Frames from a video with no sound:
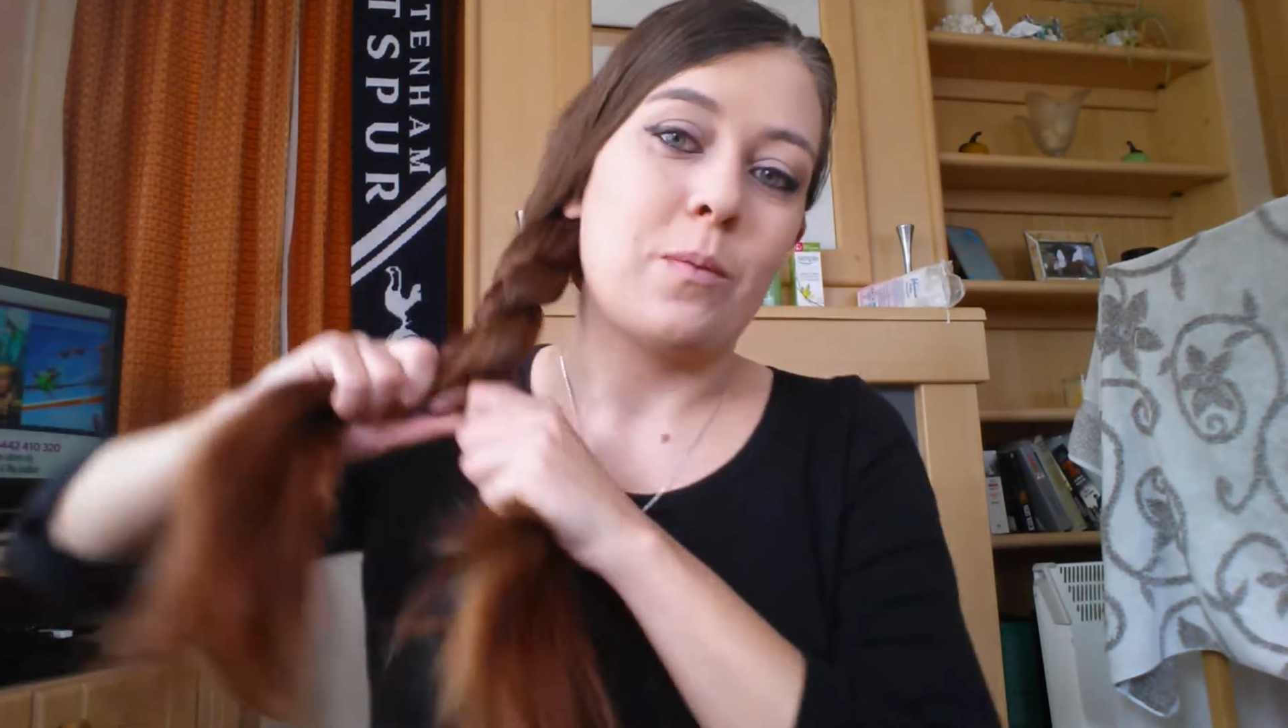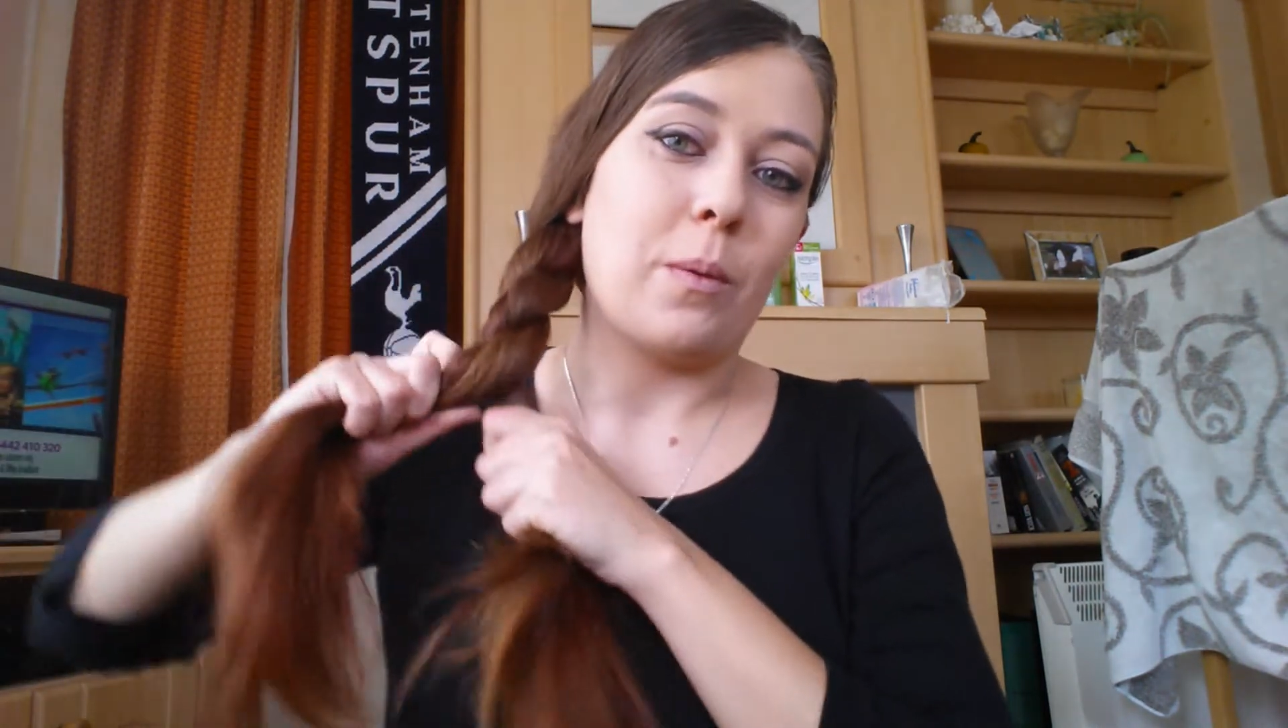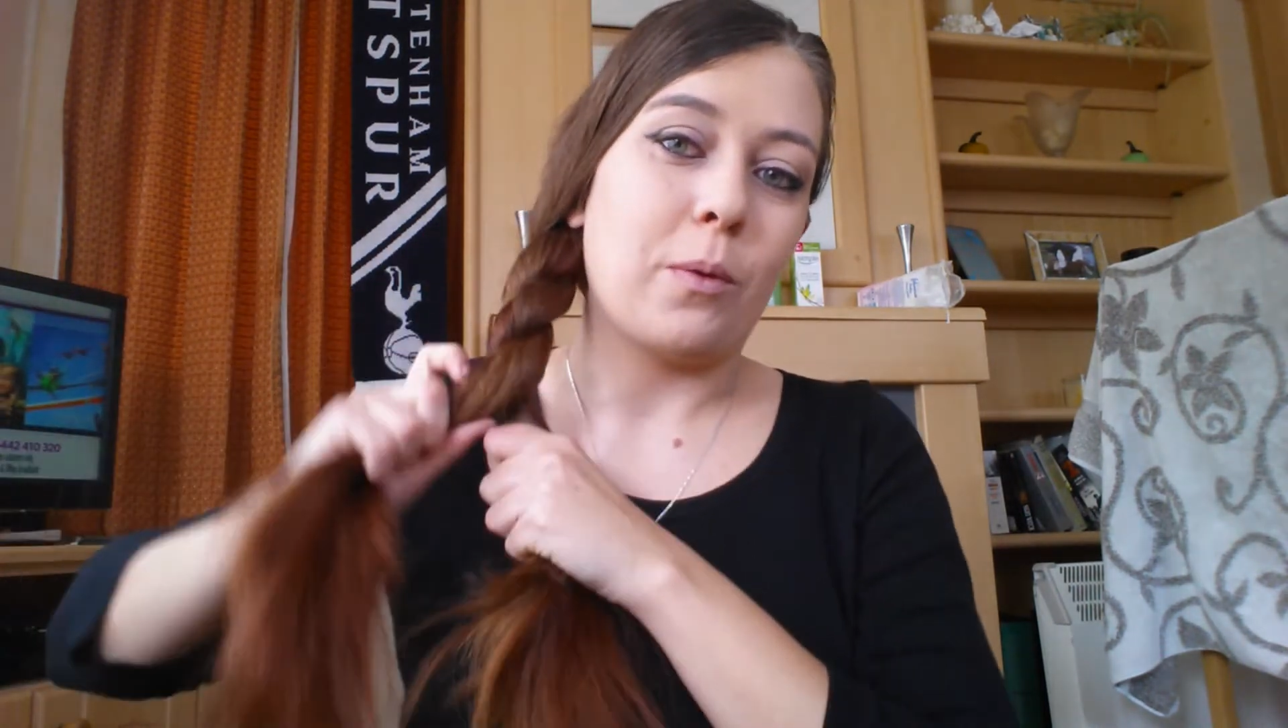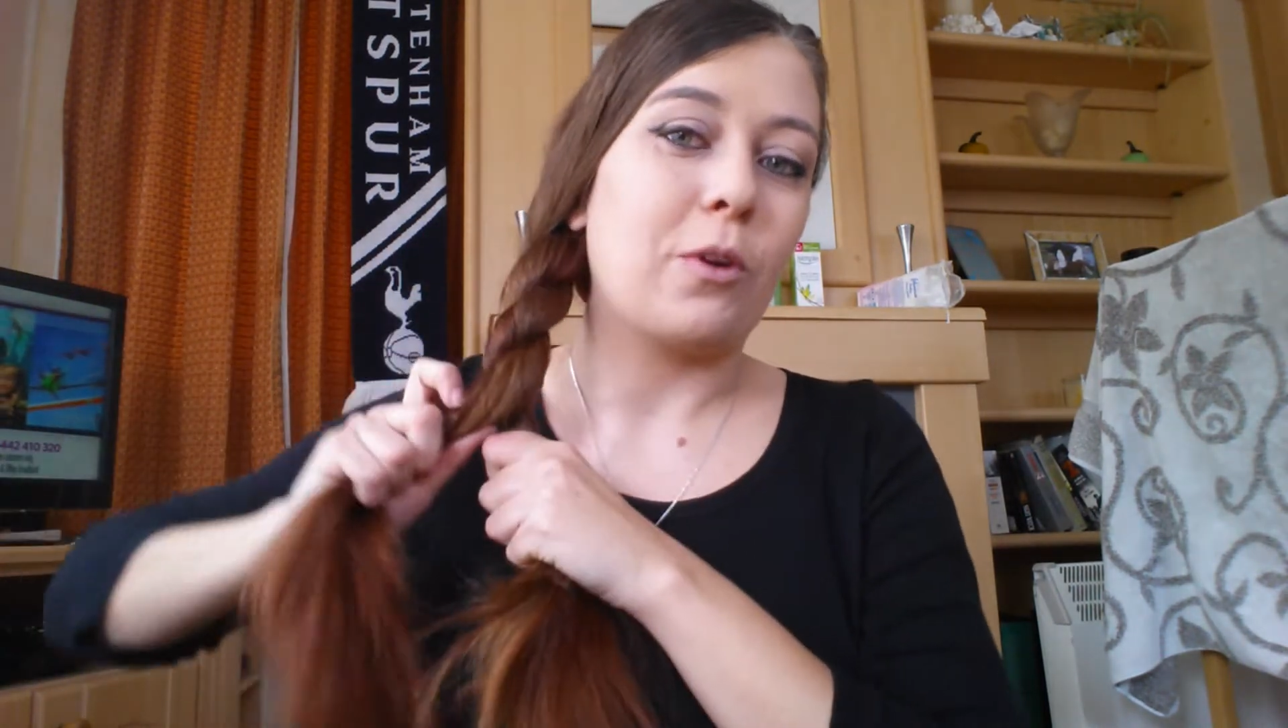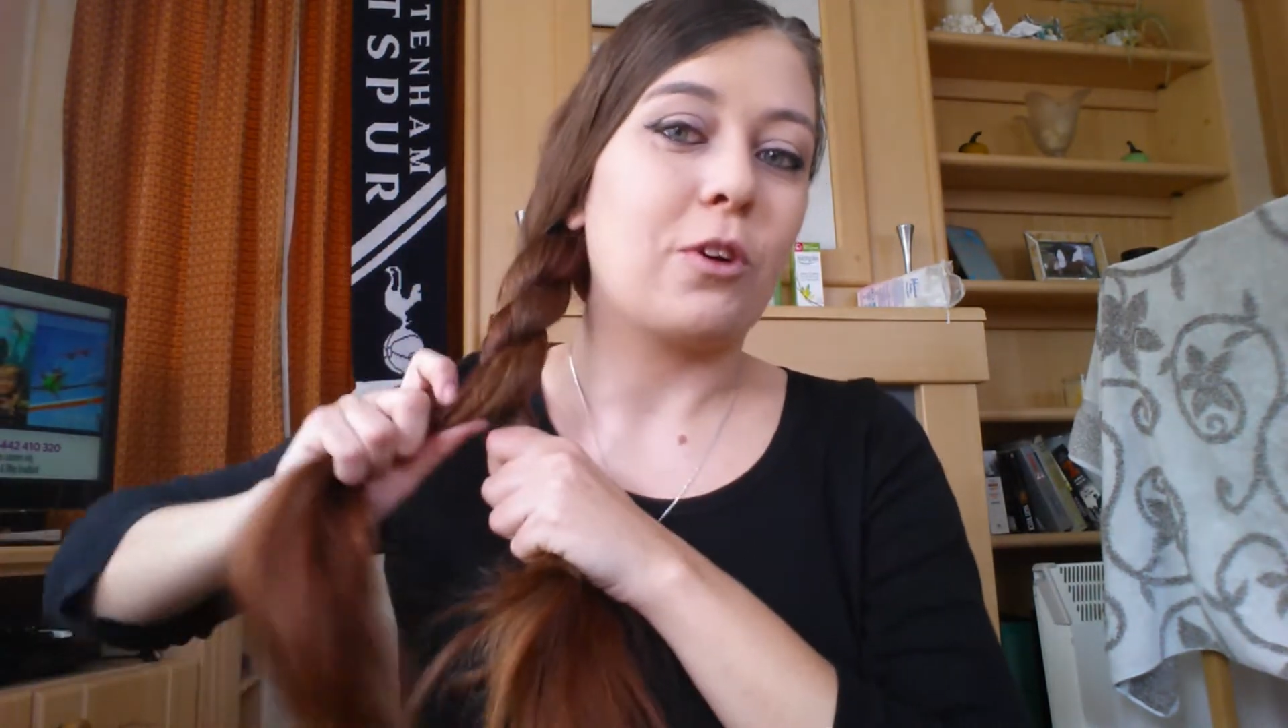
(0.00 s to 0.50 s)

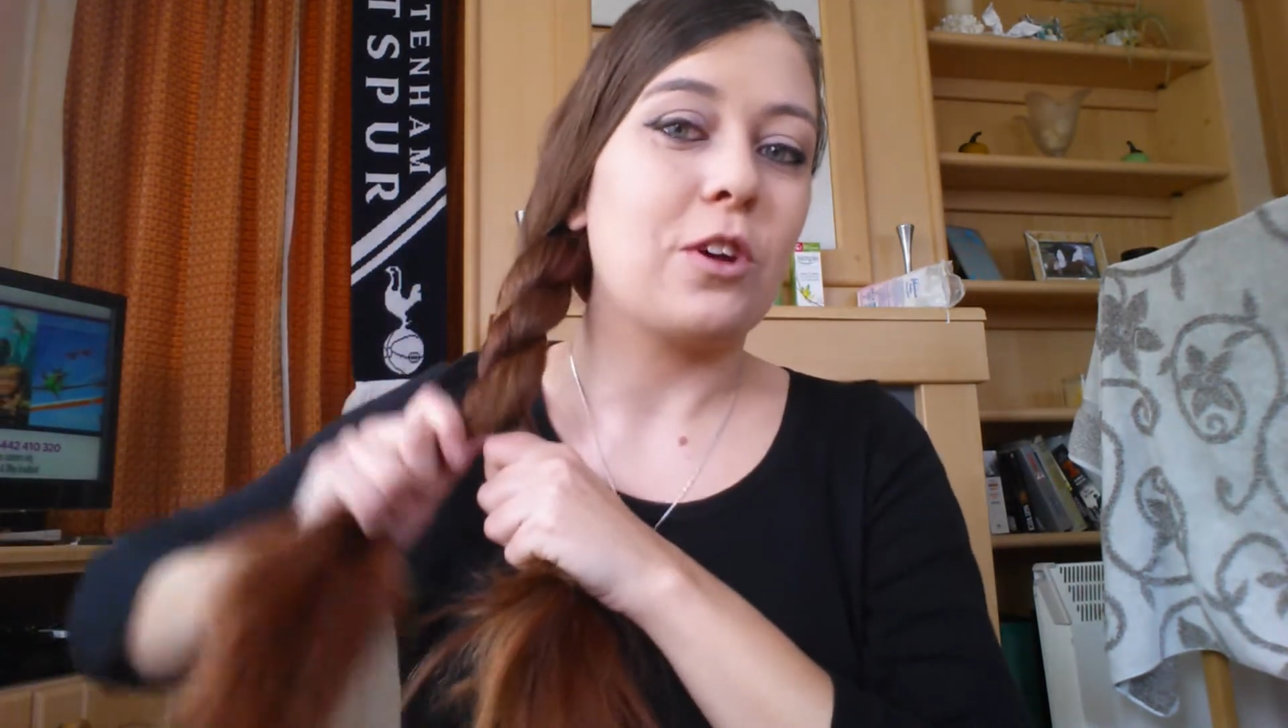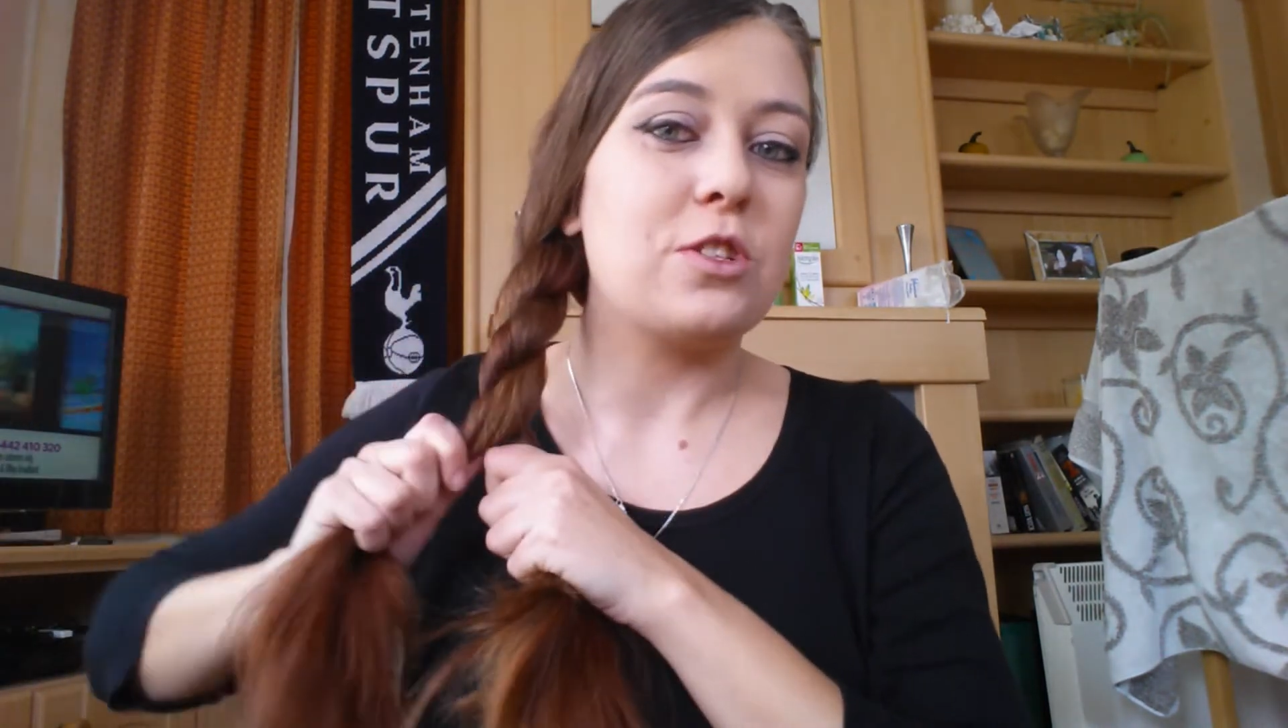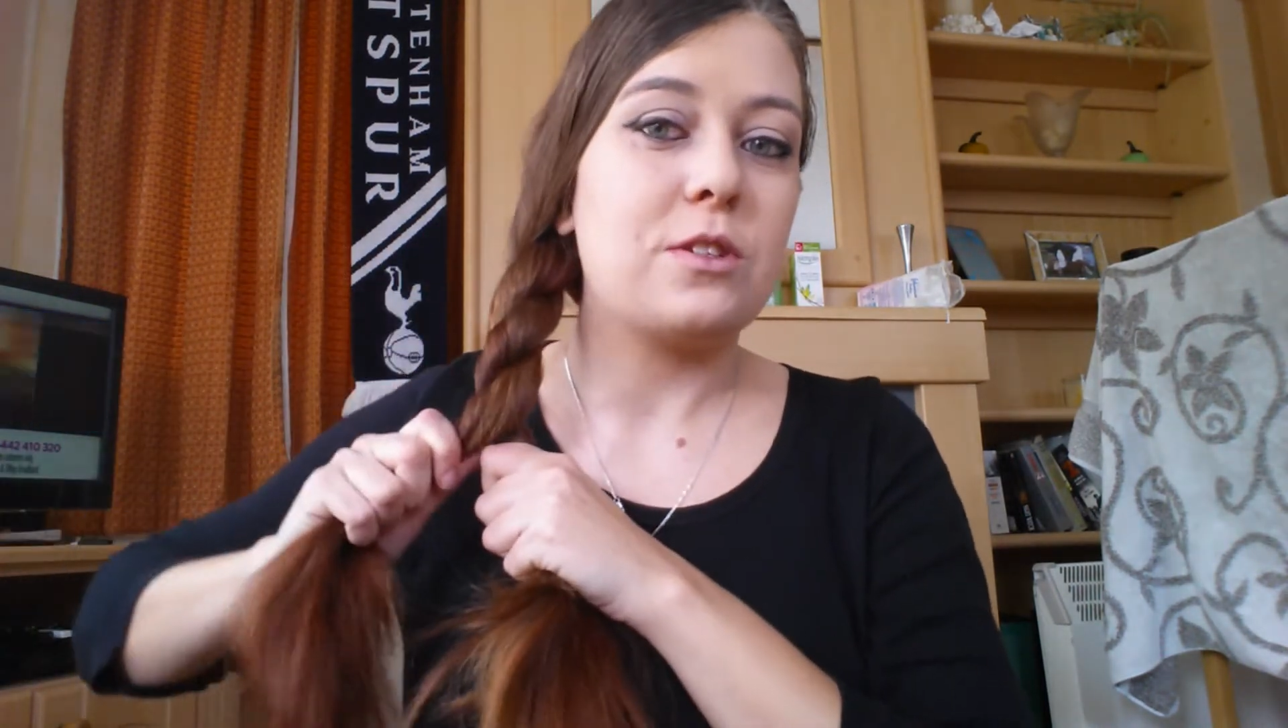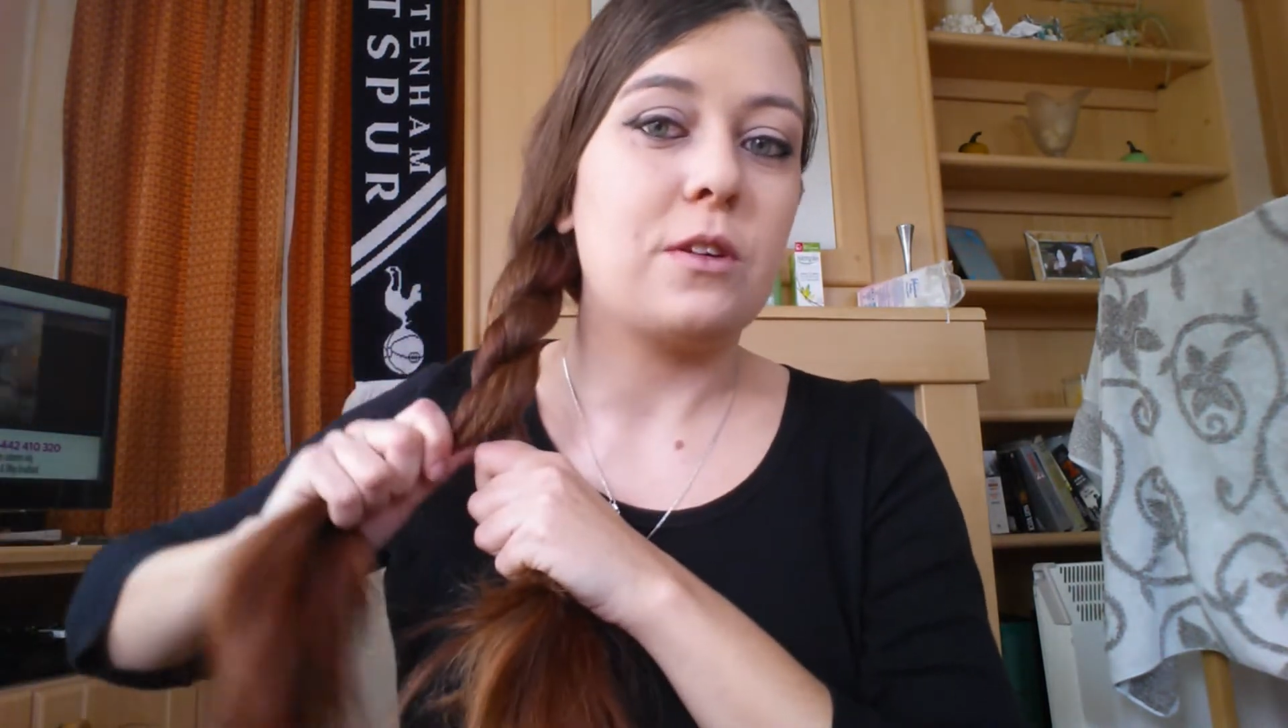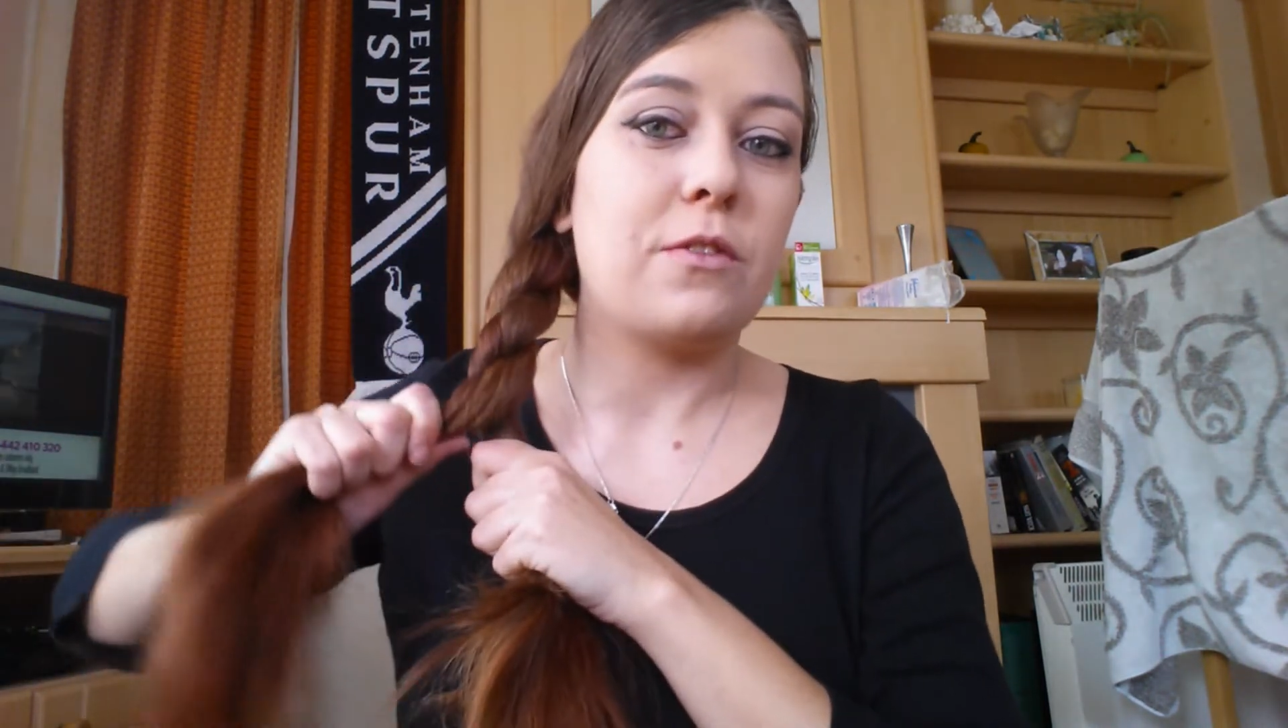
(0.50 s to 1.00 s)
pop the one closest to